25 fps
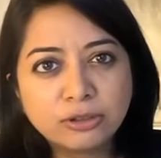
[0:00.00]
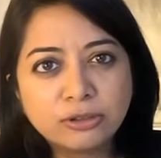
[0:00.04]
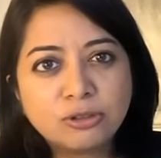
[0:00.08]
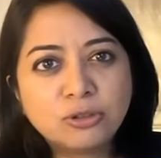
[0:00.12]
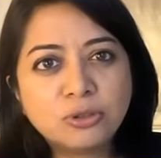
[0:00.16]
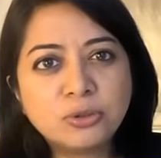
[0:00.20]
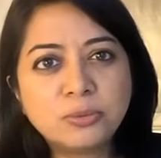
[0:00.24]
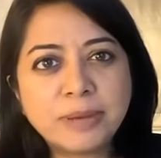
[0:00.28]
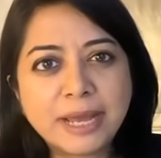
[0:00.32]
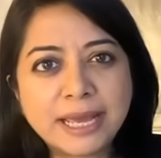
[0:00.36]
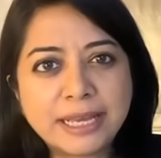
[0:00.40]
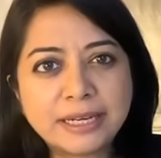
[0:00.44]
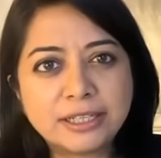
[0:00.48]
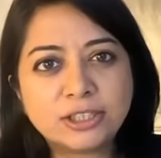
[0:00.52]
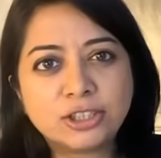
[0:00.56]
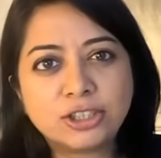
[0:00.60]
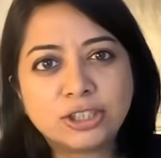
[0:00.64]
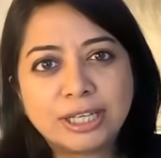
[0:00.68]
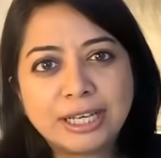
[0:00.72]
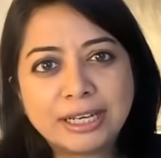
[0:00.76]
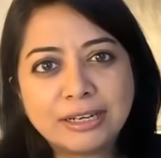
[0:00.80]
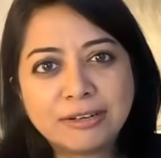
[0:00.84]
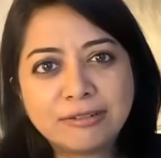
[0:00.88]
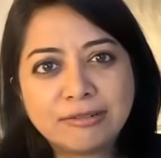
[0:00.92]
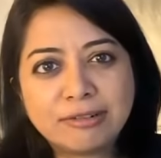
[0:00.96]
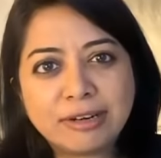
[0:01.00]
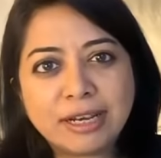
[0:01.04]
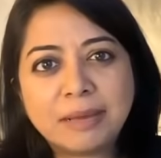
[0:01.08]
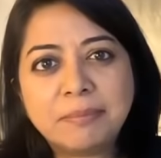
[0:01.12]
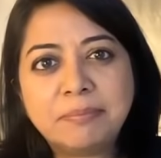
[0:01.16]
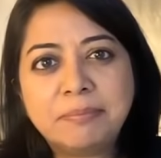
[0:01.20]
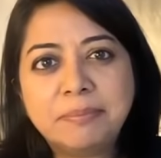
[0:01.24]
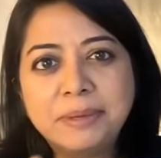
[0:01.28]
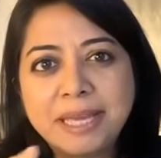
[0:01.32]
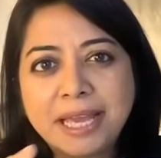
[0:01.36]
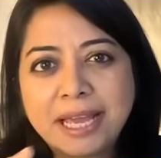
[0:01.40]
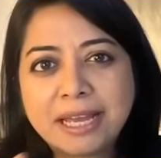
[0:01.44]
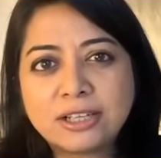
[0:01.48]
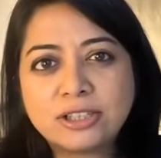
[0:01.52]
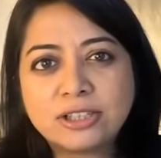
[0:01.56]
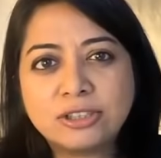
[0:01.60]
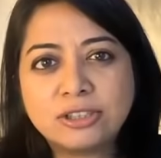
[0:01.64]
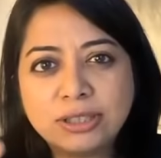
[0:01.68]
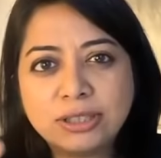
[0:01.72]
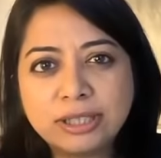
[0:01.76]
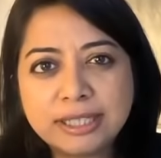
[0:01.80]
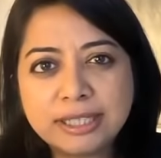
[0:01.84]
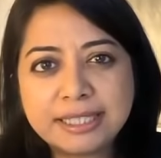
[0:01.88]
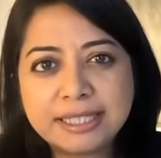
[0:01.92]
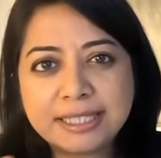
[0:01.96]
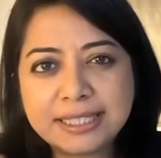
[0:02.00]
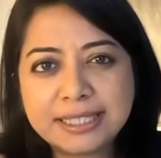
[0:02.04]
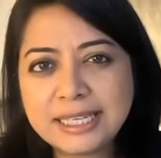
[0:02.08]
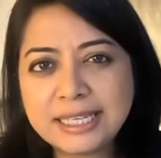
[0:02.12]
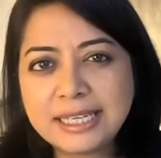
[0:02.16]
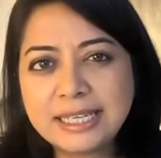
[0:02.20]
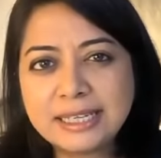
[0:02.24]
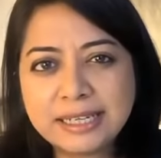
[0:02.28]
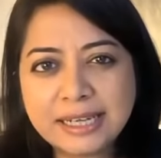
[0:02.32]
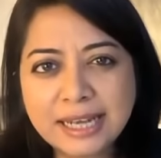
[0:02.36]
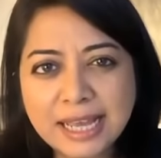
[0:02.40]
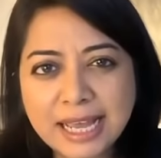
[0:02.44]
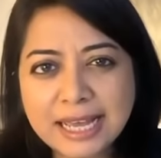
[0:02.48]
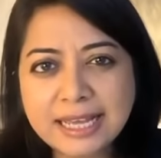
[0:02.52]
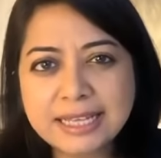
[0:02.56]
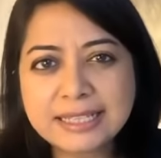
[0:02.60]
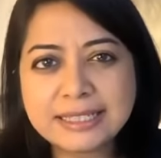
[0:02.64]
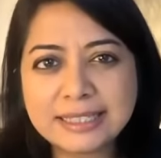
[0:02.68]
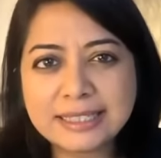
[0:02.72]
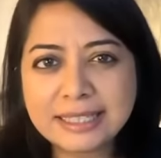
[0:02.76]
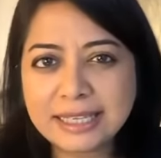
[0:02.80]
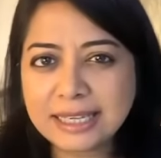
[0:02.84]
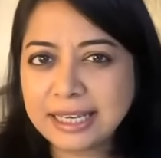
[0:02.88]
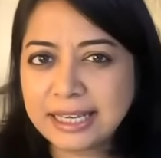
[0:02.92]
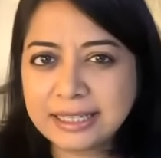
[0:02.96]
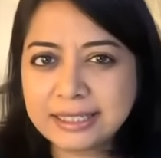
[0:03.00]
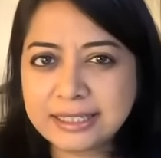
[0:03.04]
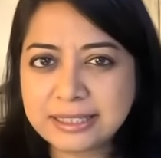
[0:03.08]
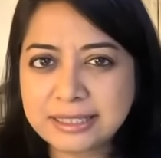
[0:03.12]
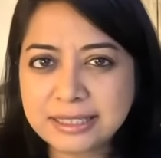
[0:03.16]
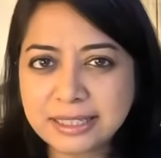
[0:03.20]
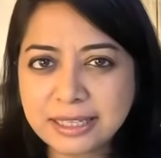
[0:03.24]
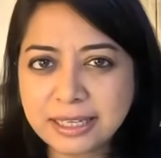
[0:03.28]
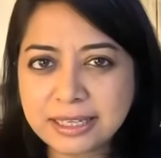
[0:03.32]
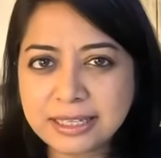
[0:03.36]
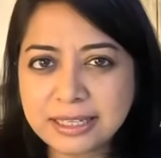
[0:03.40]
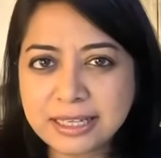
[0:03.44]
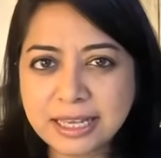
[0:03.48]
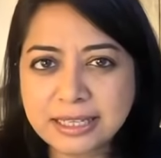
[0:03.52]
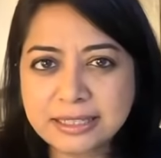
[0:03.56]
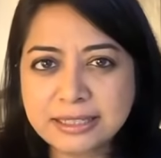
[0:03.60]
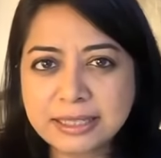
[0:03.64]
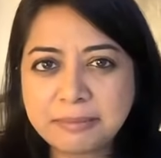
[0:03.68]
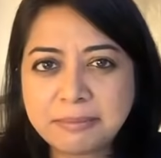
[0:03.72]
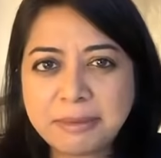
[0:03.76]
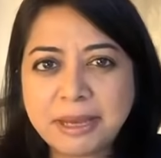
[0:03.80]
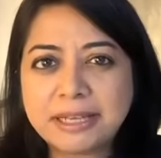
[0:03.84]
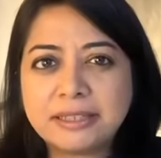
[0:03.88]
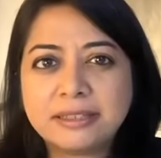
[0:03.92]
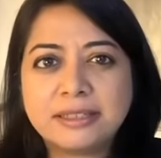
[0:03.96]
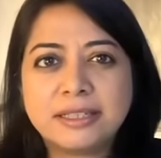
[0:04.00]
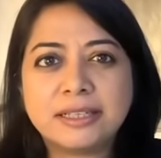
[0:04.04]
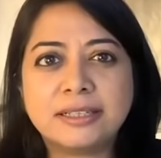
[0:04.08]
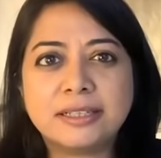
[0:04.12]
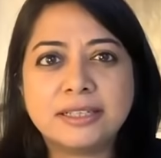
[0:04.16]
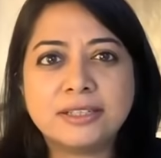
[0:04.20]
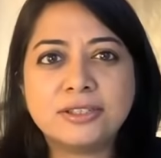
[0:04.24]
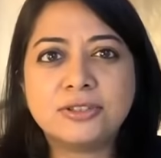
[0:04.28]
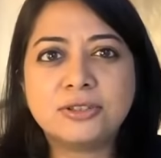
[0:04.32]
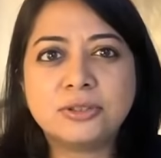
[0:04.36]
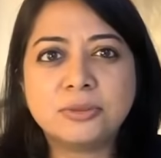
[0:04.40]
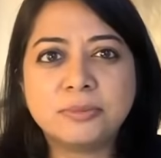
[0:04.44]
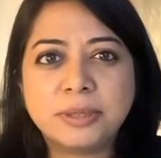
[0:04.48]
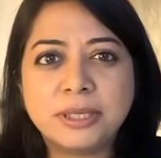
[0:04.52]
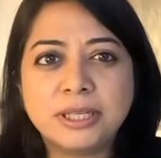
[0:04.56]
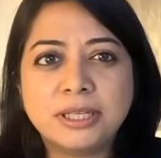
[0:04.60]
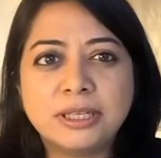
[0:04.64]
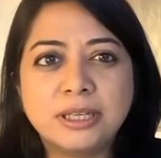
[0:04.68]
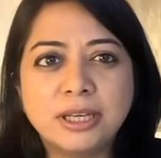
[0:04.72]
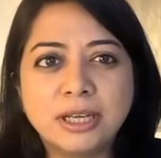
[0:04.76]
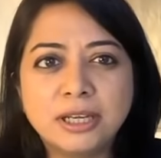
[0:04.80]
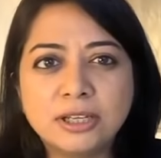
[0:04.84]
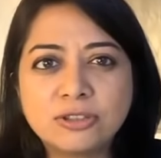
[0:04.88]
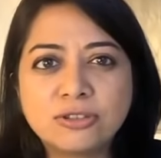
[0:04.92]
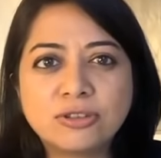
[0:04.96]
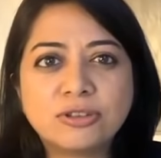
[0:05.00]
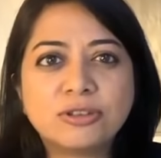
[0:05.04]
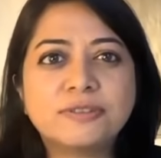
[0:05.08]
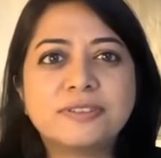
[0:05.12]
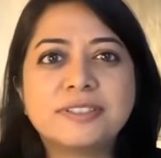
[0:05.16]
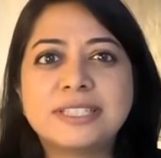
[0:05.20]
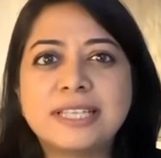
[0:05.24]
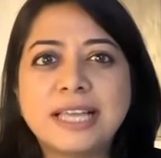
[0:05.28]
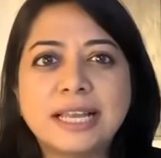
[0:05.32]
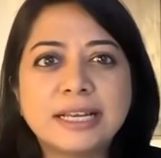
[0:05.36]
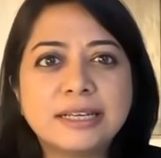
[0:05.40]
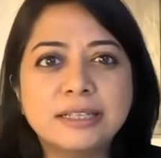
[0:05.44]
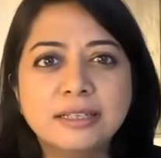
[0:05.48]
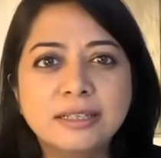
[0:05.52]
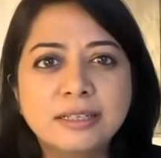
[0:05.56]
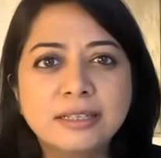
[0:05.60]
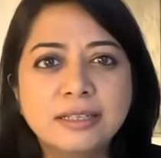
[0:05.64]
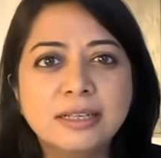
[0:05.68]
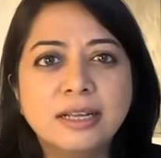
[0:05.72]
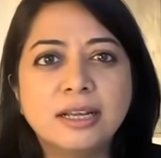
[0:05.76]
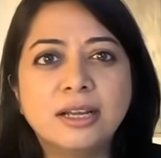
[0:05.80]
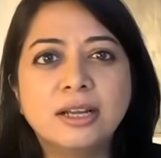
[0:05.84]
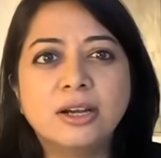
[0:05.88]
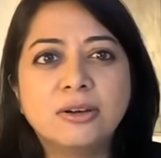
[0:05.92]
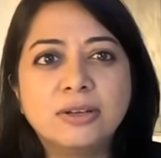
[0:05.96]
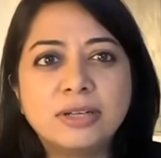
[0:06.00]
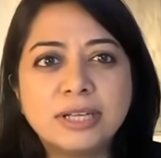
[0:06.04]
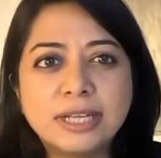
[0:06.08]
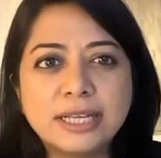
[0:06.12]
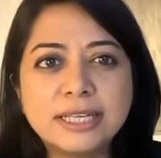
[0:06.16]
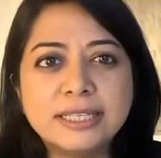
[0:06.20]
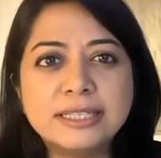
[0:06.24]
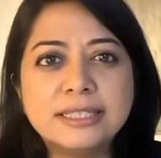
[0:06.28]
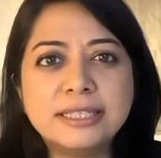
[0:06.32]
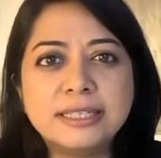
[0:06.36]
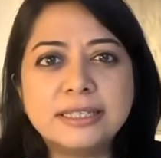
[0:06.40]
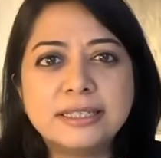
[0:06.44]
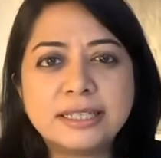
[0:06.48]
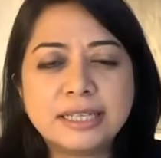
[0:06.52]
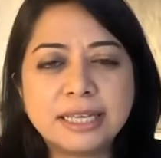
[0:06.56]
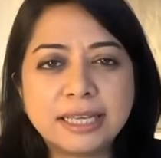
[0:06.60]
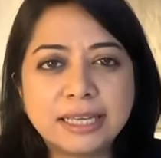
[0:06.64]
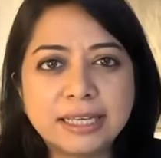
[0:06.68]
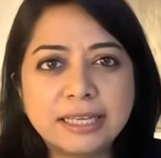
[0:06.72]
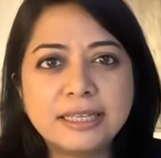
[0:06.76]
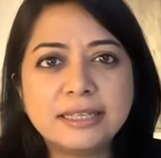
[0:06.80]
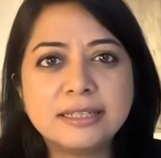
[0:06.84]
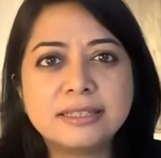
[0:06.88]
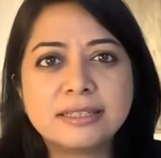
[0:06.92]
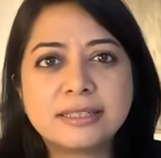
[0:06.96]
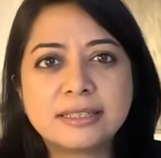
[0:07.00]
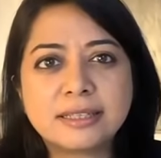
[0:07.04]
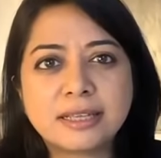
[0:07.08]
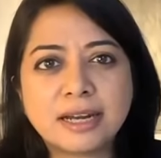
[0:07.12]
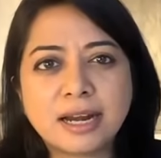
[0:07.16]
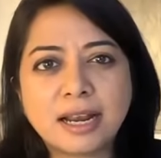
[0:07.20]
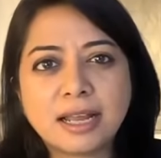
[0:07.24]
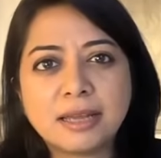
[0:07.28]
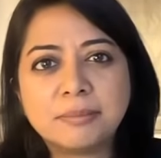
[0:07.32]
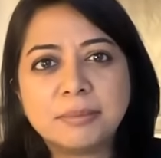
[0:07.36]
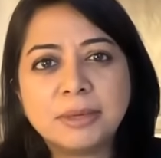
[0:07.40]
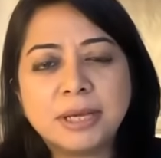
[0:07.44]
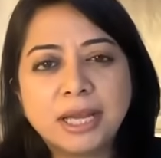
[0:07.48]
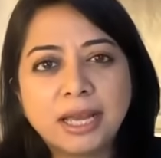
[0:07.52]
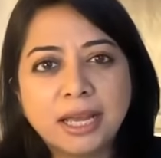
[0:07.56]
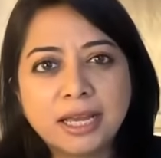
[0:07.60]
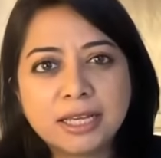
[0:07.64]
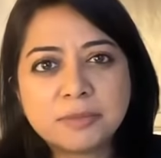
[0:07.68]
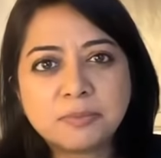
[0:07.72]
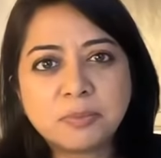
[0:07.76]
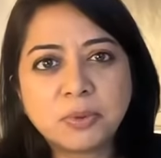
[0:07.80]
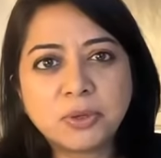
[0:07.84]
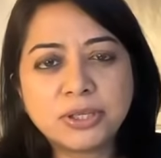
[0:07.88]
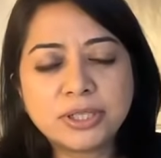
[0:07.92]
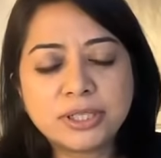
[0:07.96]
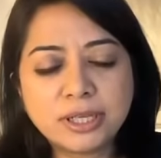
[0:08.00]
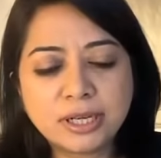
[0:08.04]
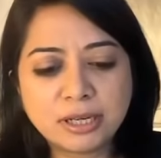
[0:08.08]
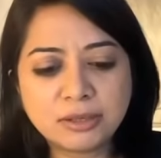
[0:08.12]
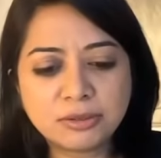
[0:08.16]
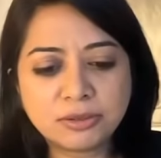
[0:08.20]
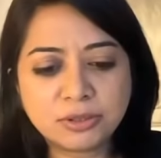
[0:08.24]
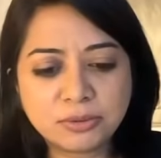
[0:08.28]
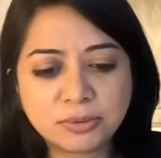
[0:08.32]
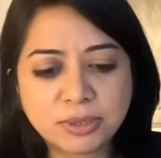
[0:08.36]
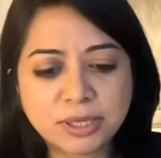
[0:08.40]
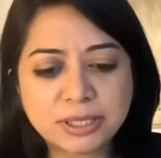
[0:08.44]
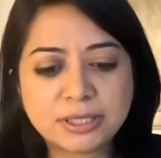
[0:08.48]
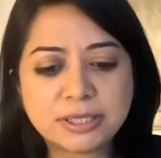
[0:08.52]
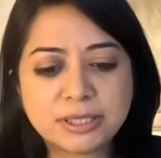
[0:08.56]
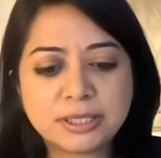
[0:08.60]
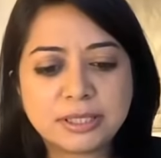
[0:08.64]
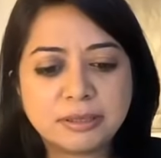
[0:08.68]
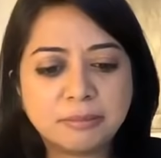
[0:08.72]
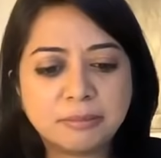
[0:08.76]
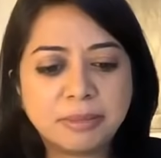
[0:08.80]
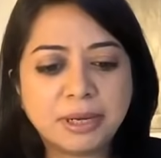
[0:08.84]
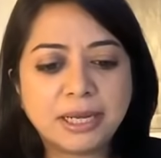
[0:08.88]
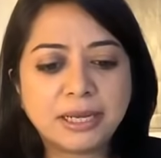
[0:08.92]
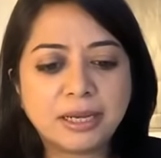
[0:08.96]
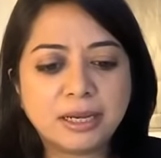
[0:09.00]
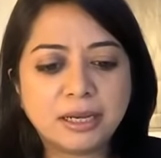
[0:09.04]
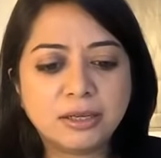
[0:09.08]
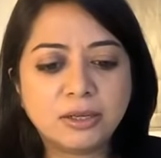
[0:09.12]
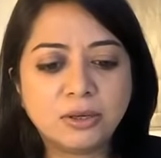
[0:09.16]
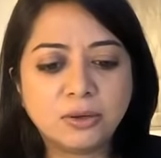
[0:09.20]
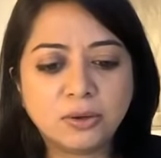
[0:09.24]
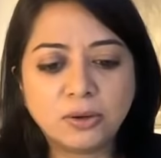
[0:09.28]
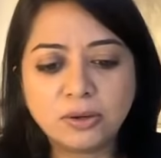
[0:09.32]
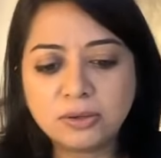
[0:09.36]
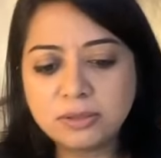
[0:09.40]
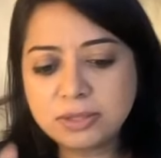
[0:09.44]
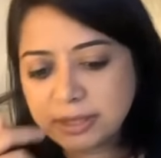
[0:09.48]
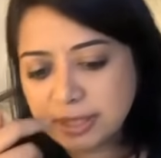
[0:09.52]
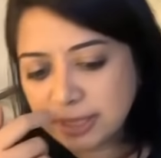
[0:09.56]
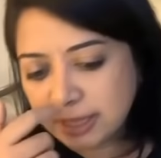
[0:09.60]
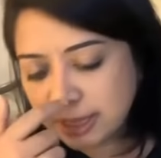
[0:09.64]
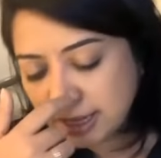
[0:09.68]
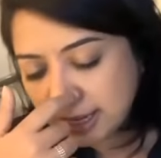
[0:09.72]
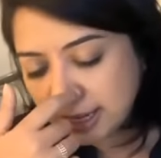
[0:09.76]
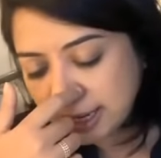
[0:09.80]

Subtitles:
through marriage, can rape be actually seen as a matter that needs to be sort of settled, or is it a heinous crime as pointed out to us by our laws?